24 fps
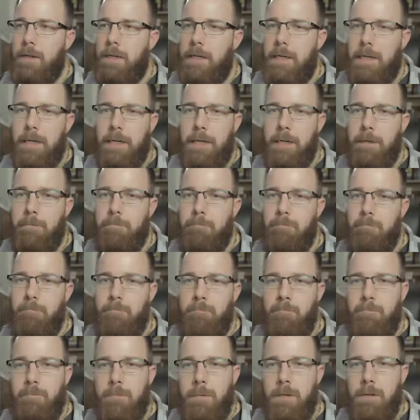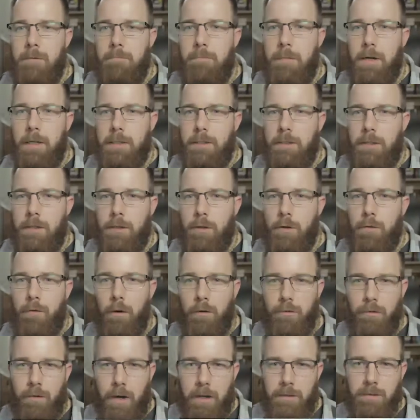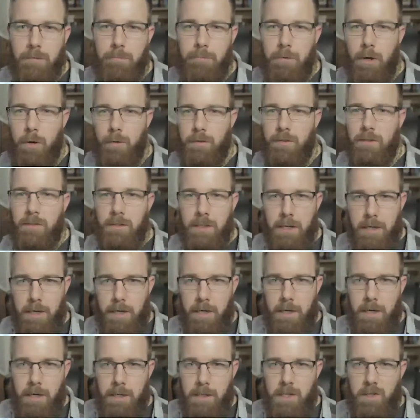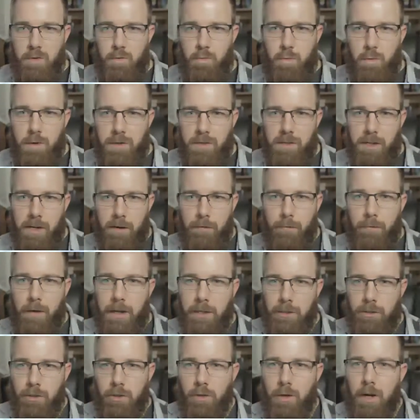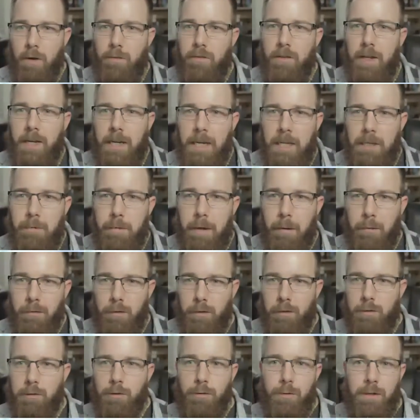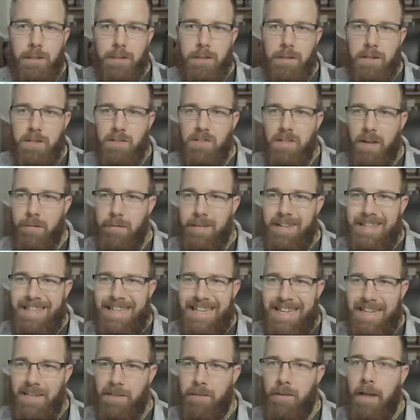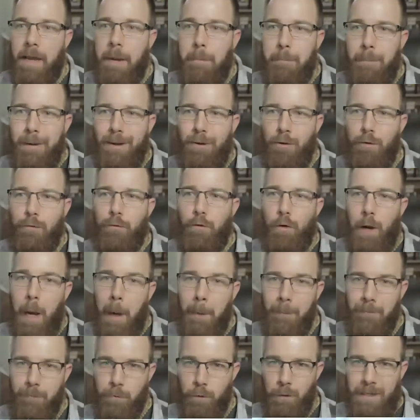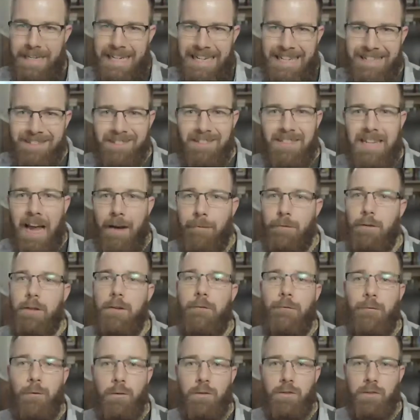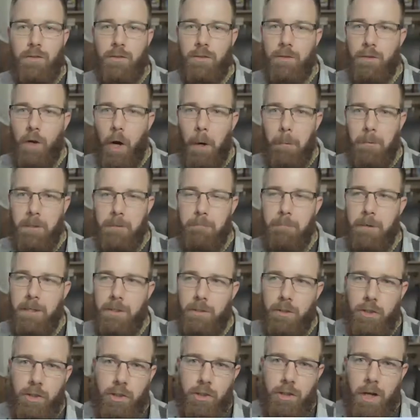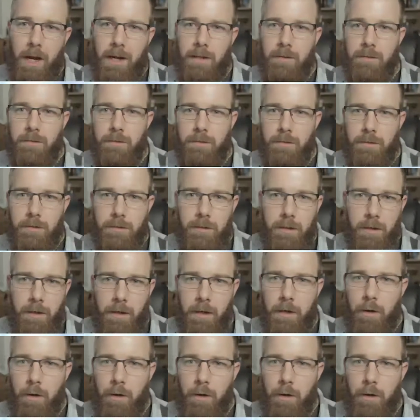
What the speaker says: But you've also got some notes. This was an adventure. I was lucky to be able to clue into the 7D's light meter for helpful hints after the first garbage bin shots.